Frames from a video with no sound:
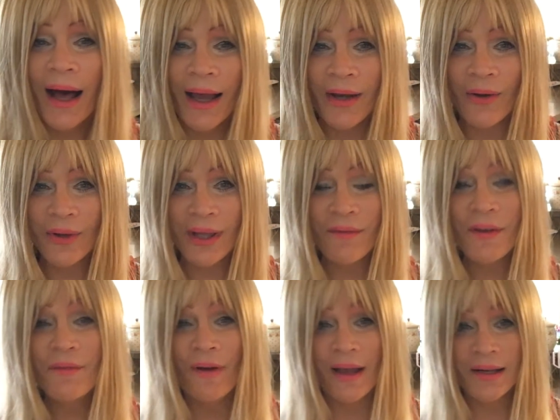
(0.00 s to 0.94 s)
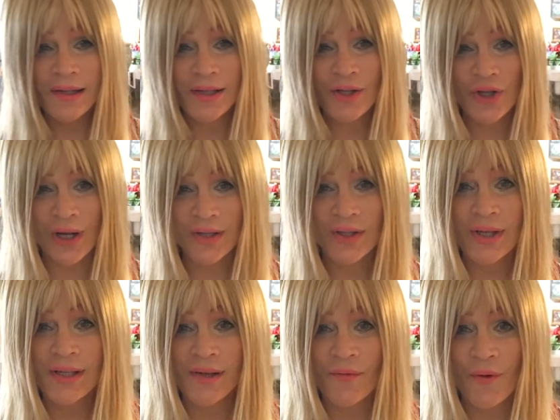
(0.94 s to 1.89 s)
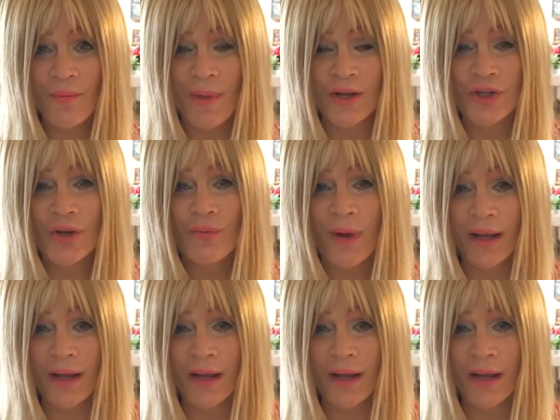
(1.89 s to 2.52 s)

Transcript: I don't give advice, suggestions, information,